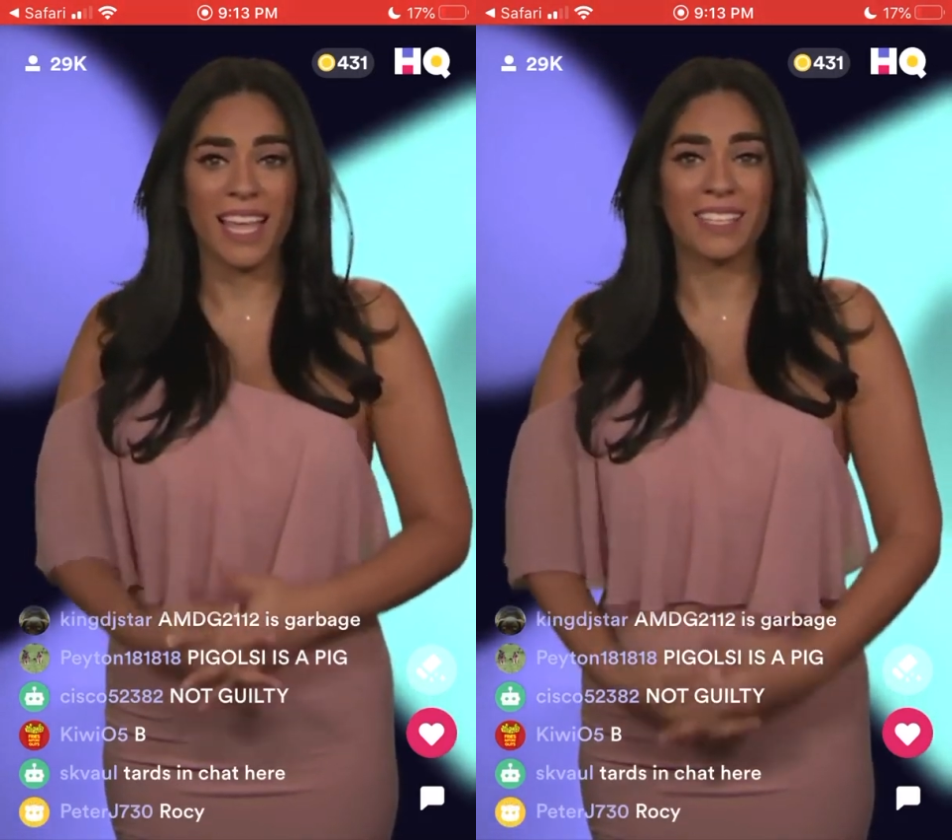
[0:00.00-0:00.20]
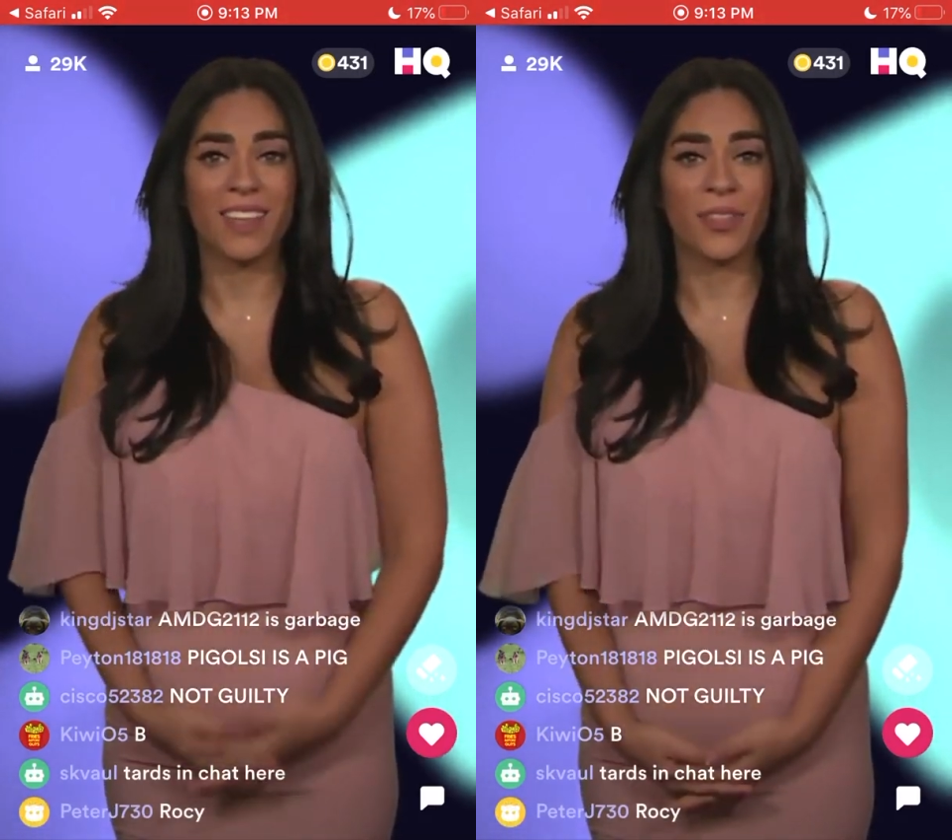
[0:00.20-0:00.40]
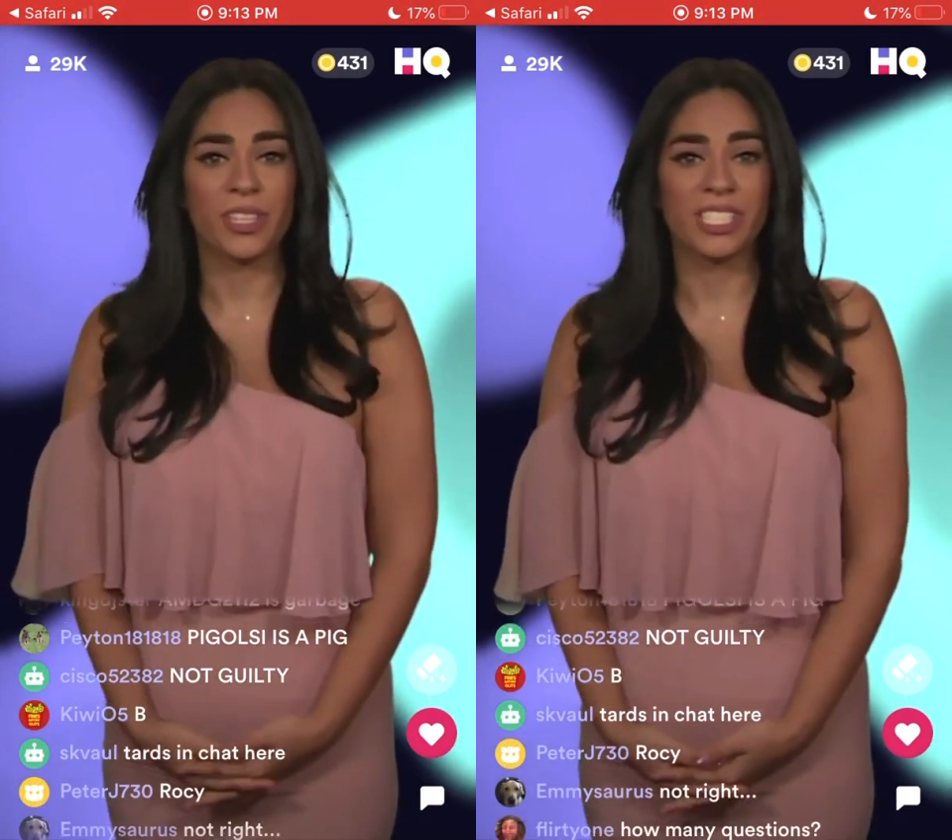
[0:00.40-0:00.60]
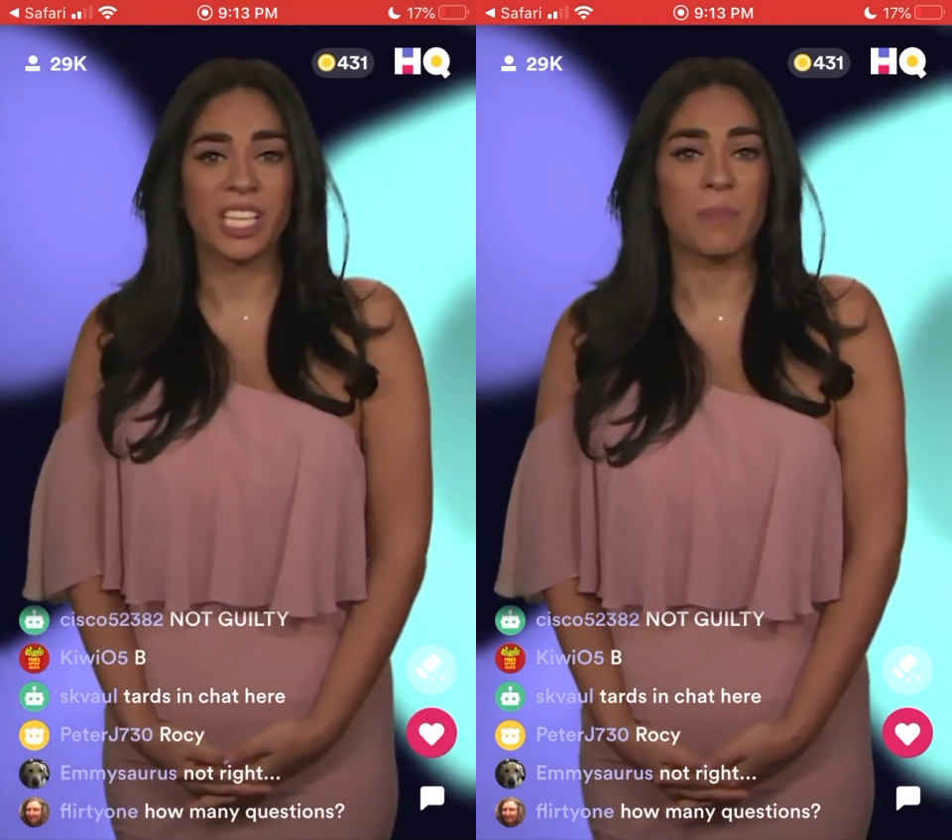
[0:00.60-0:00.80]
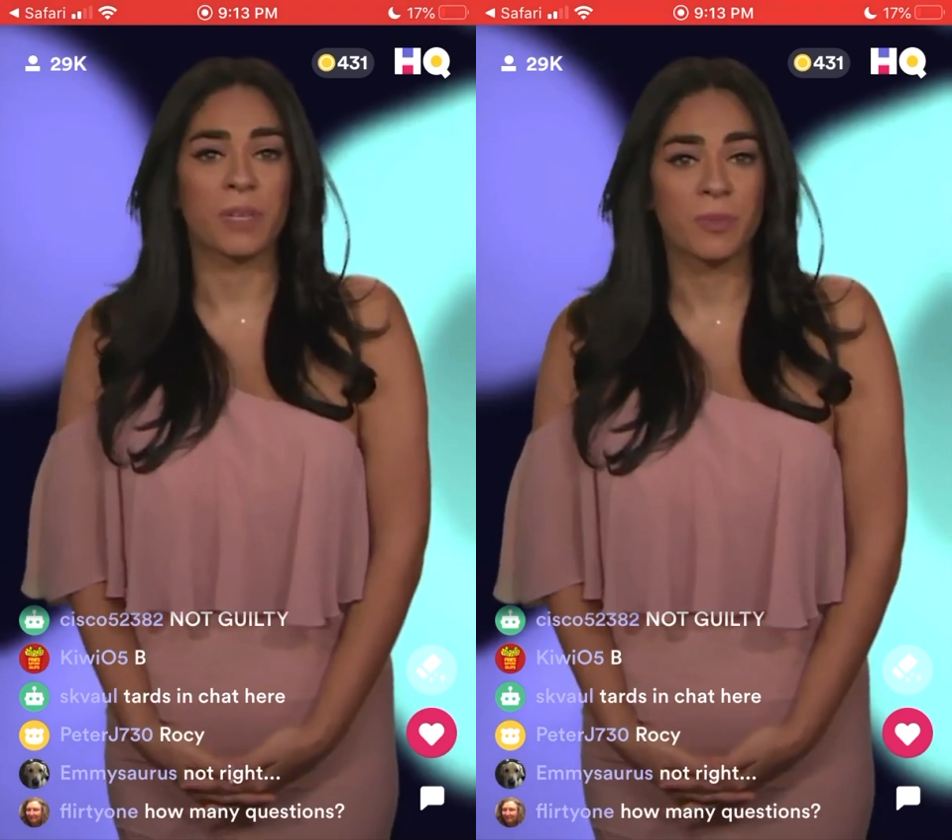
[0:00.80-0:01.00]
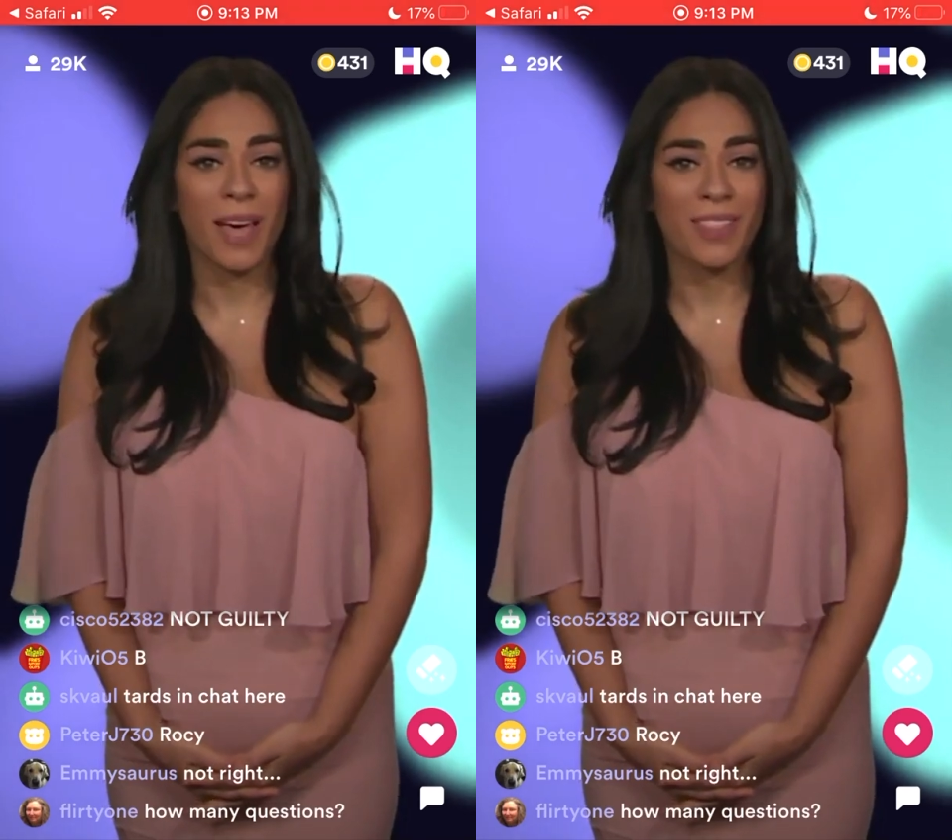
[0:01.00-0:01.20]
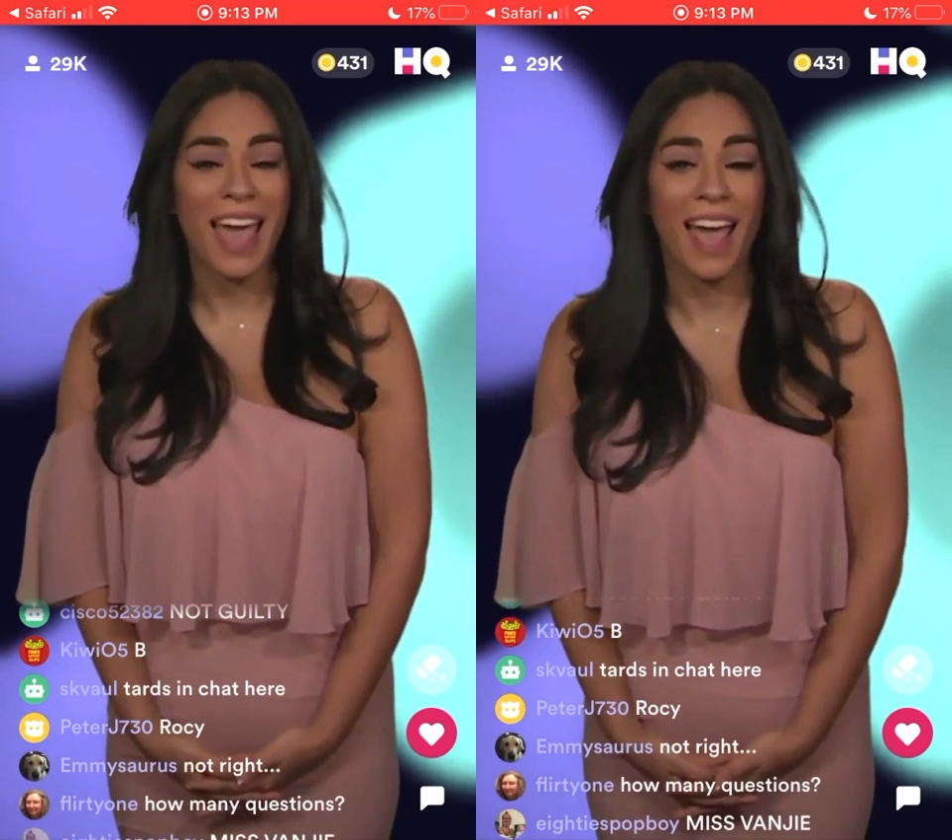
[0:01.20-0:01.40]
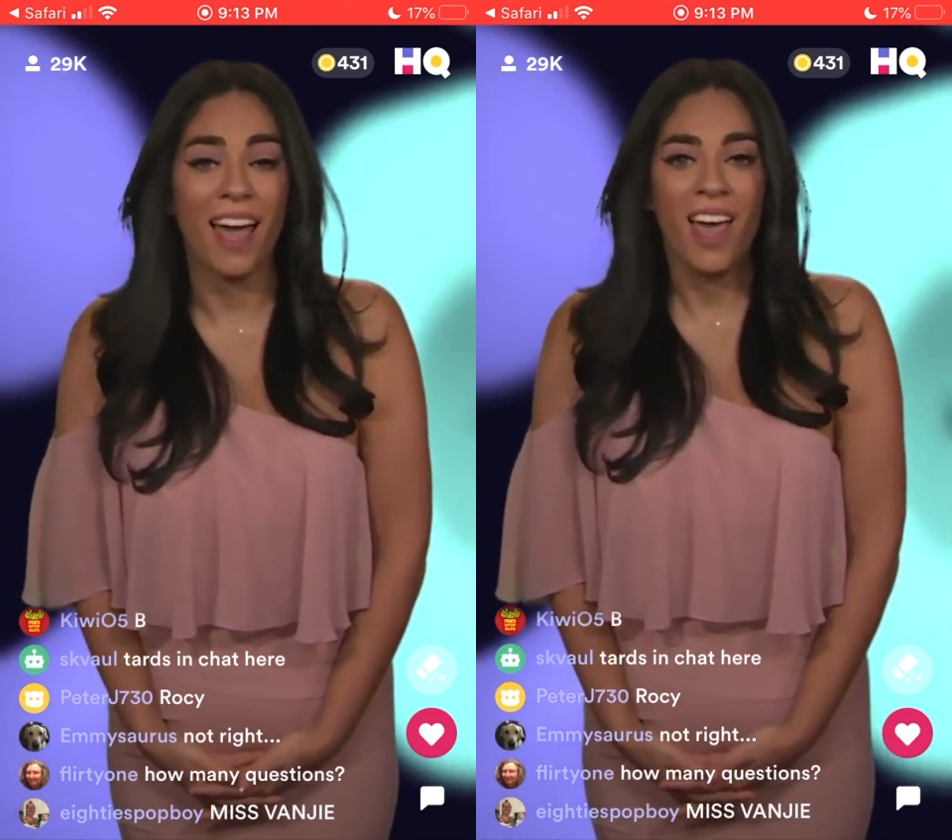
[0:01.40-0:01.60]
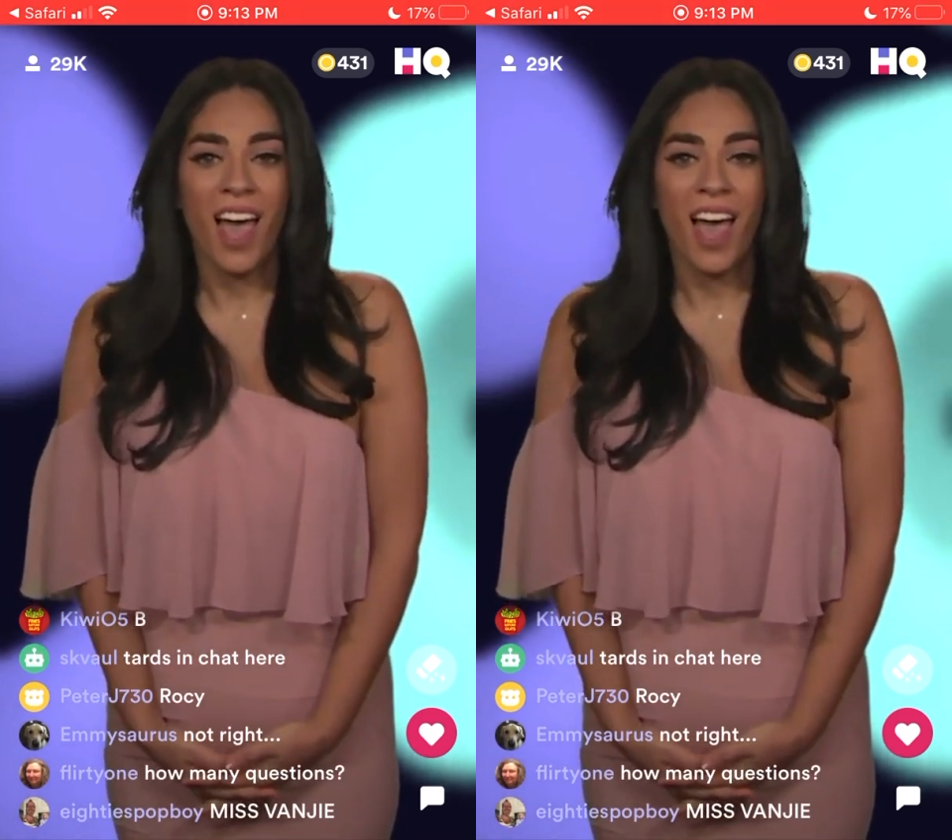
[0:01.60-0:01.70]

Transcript: Ain't nothing sheepish about that.